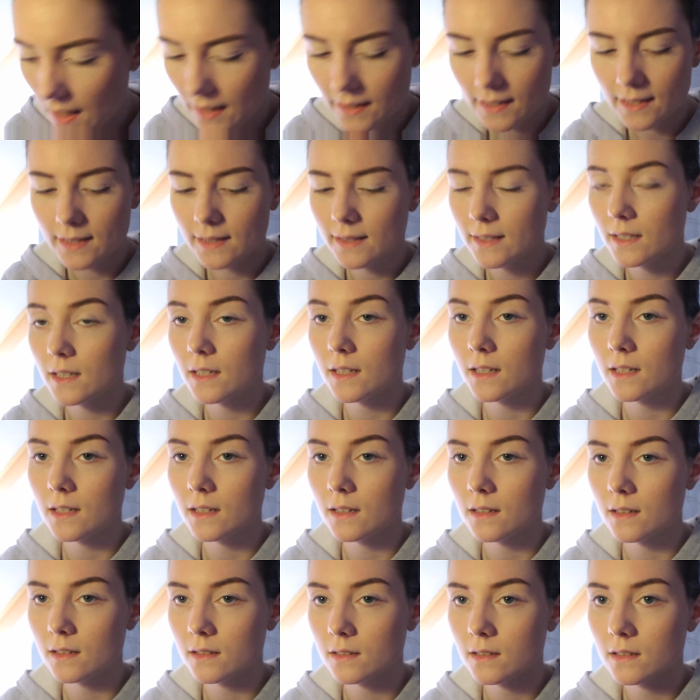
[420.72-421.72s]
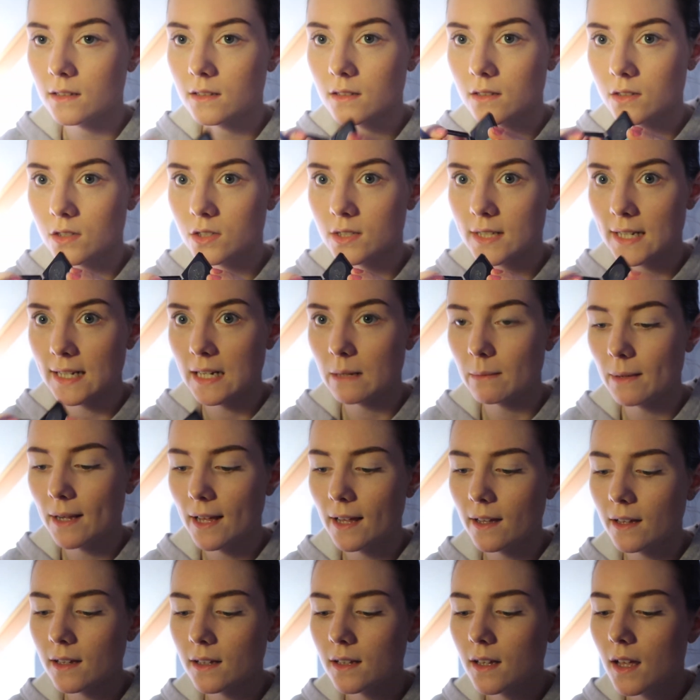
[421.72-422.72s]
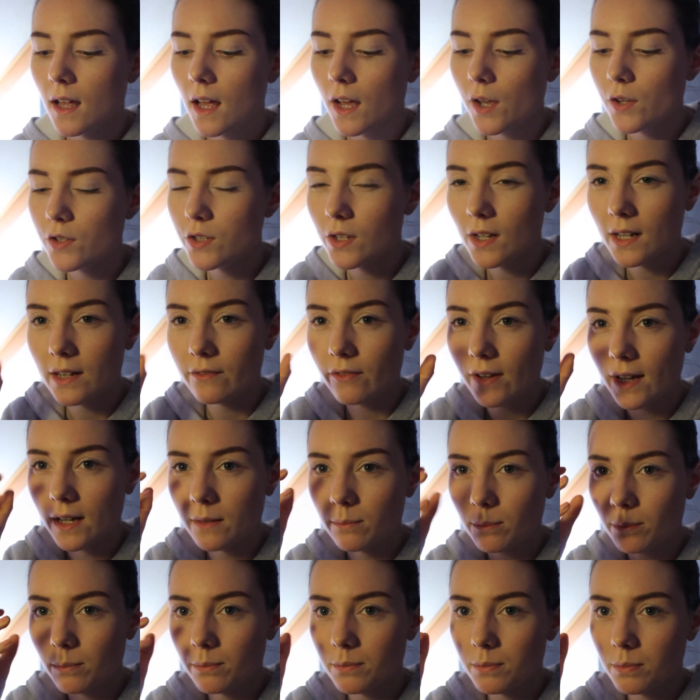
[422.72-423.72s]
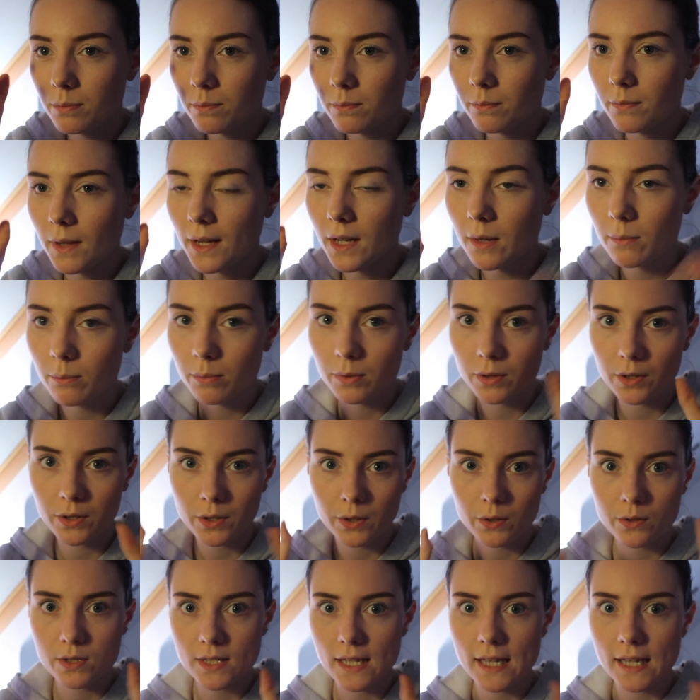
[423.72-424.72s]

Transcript: and then the stately black. I used to kind of have a, like a blue